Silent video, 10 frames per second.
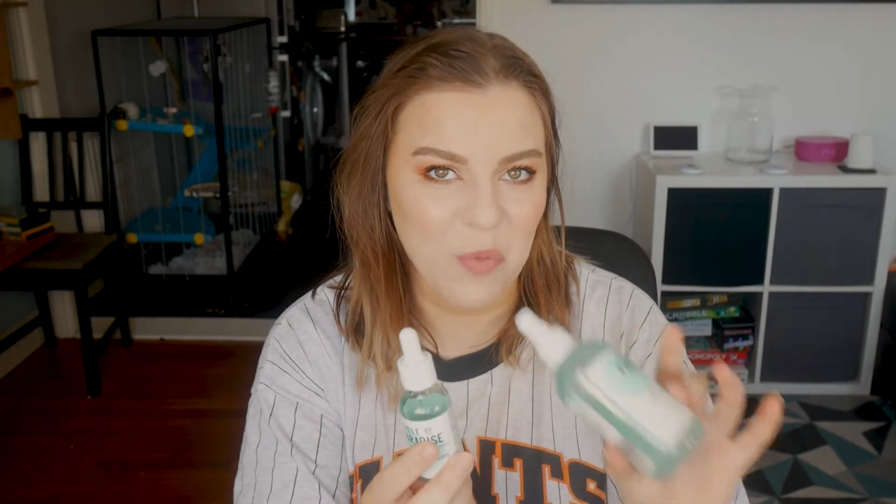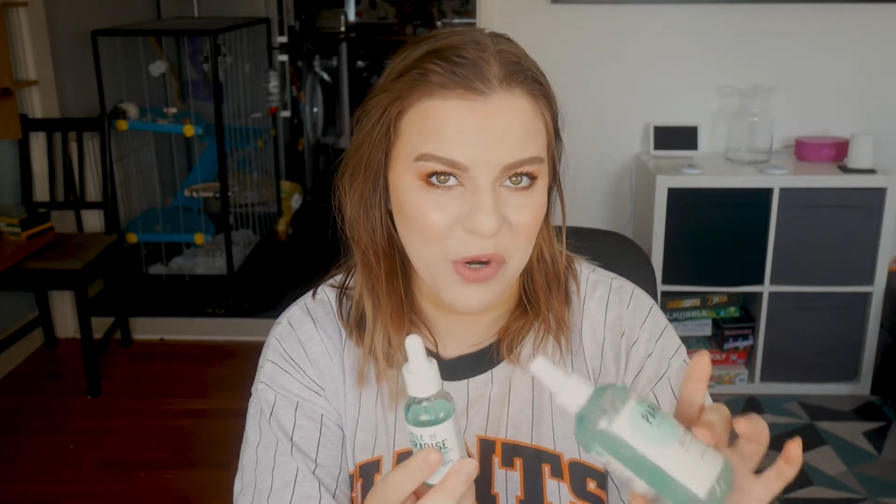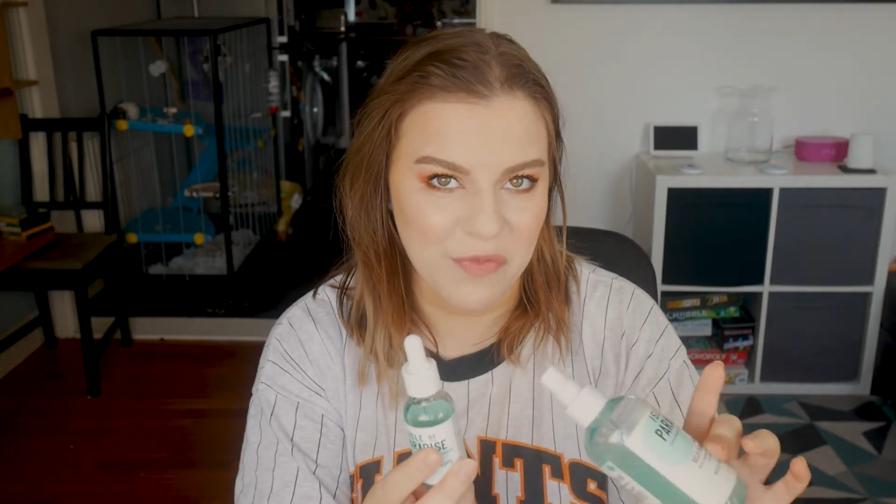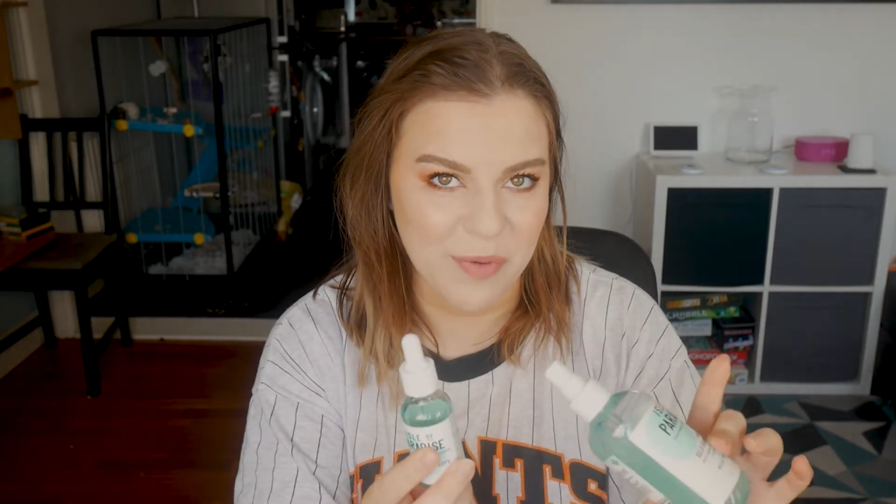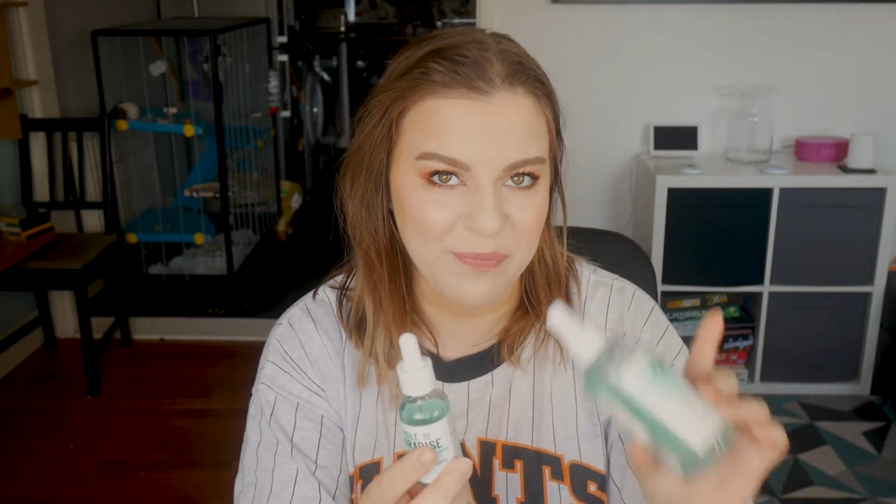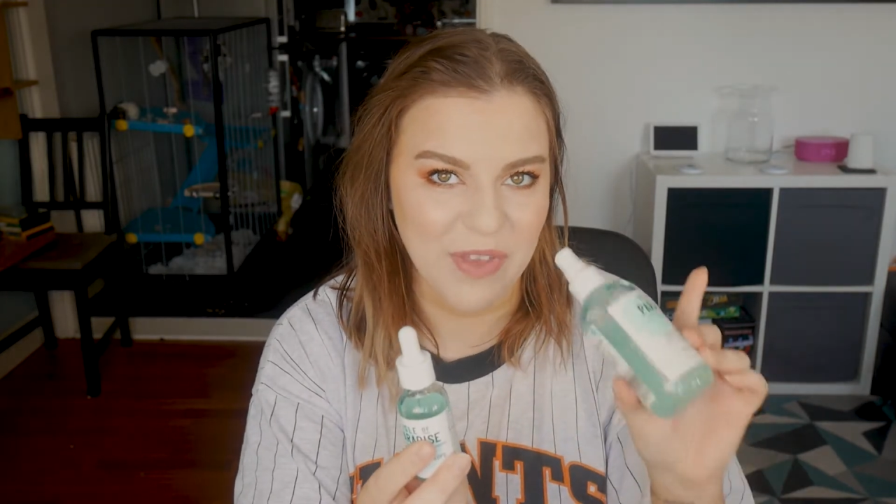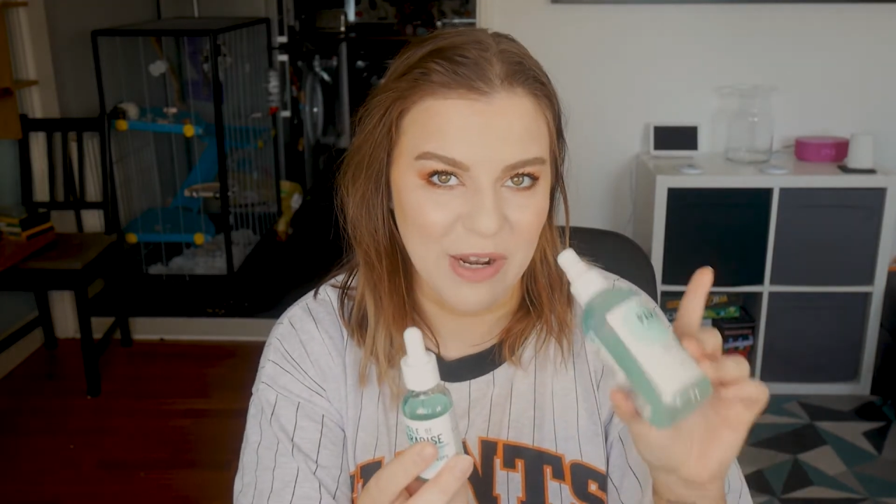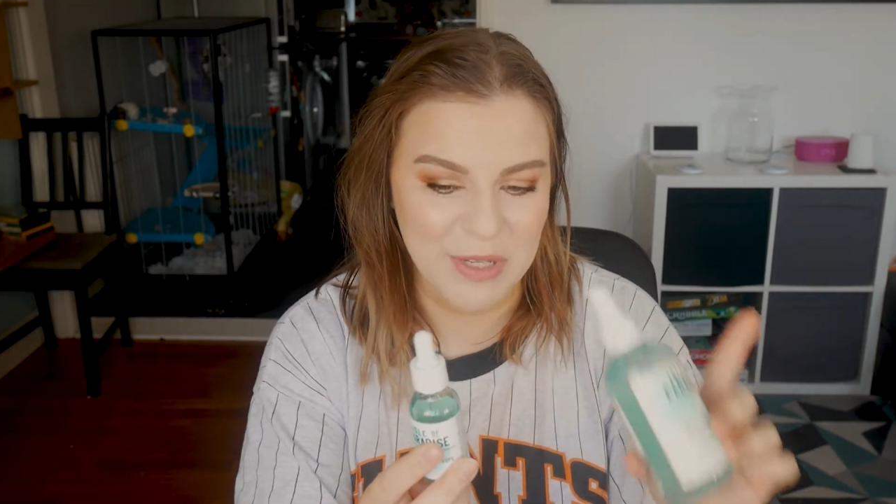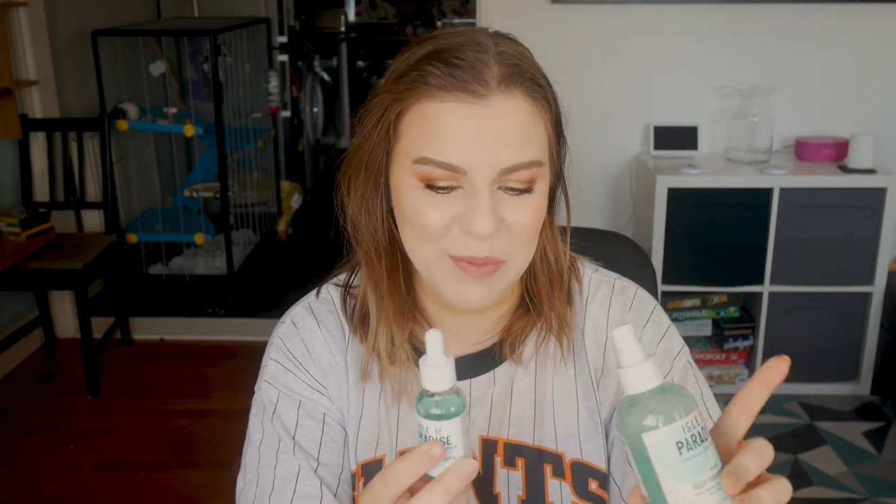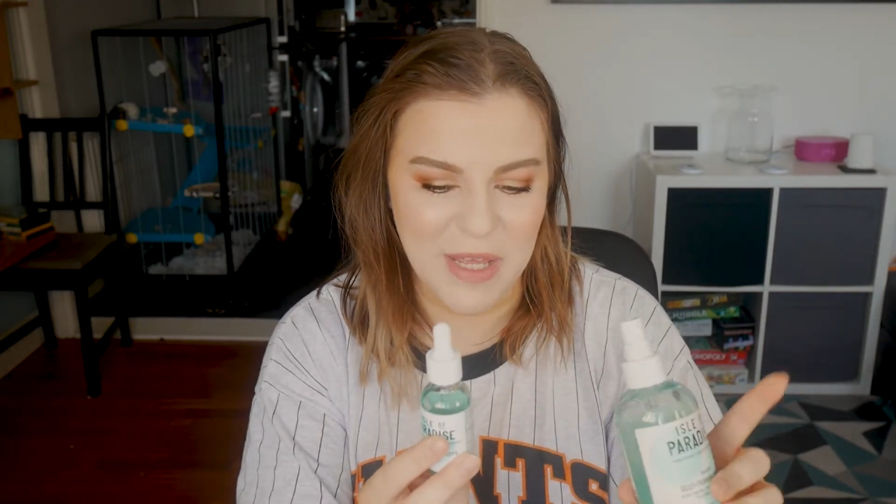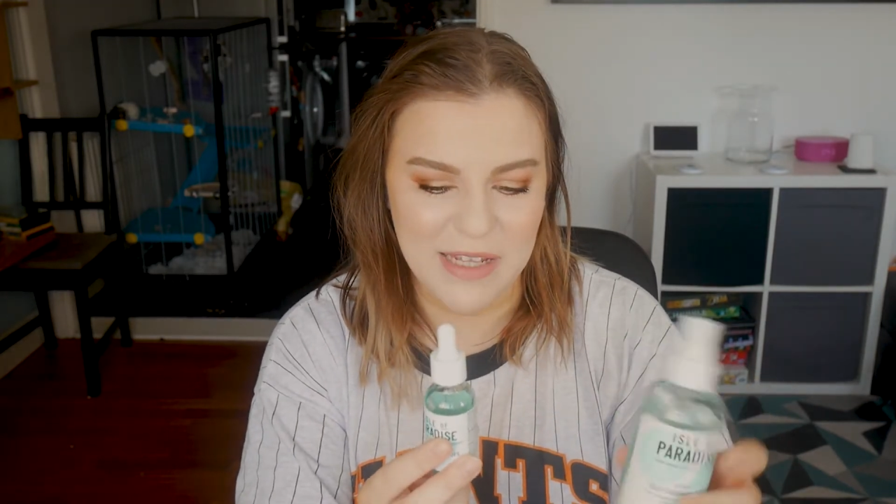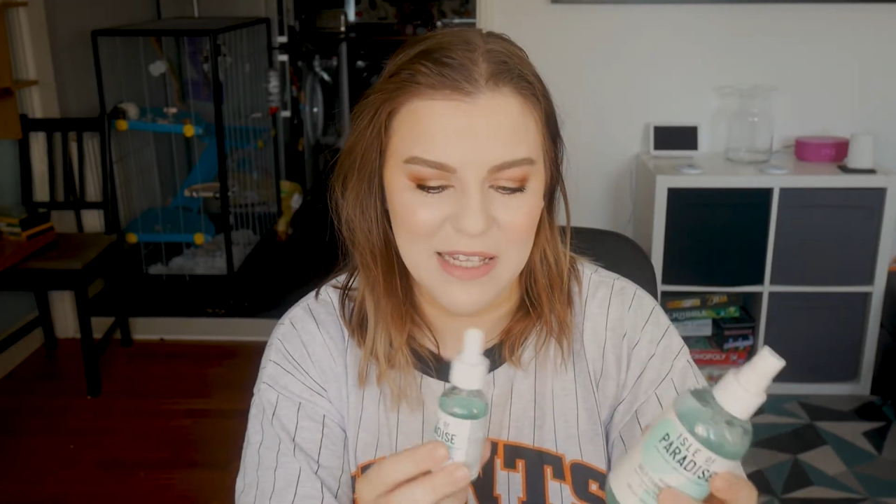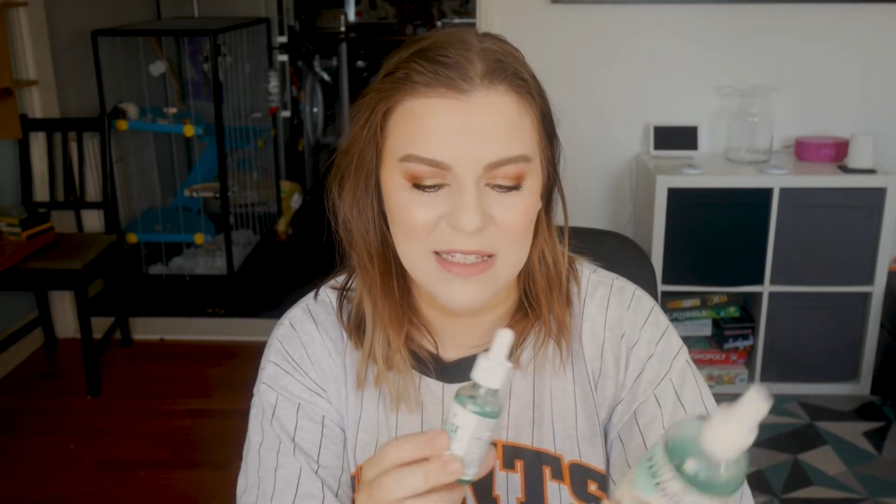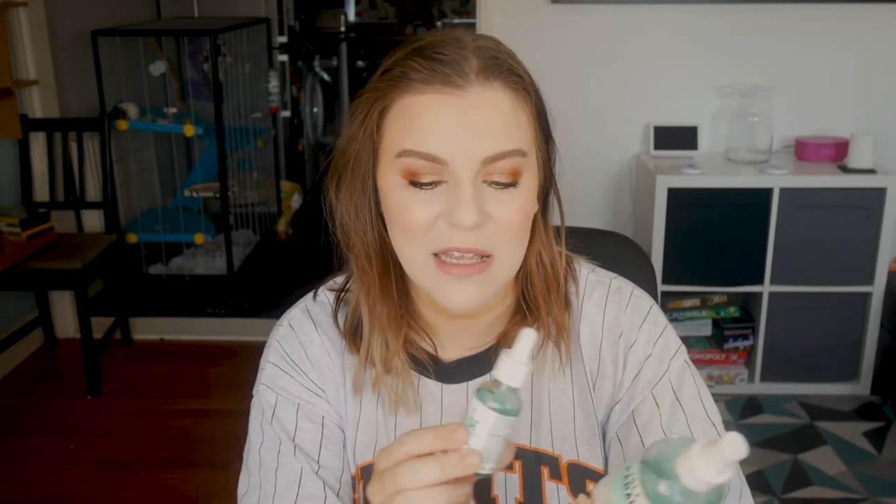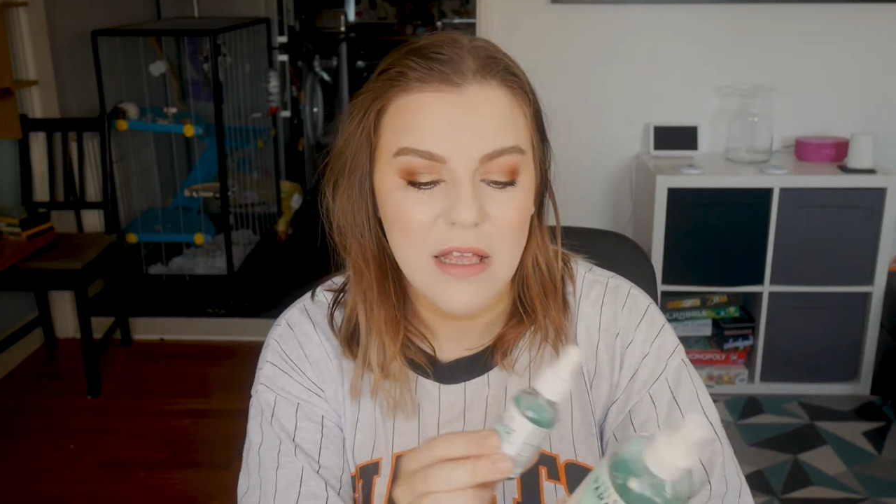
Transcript: in one of them, and I'll explain this.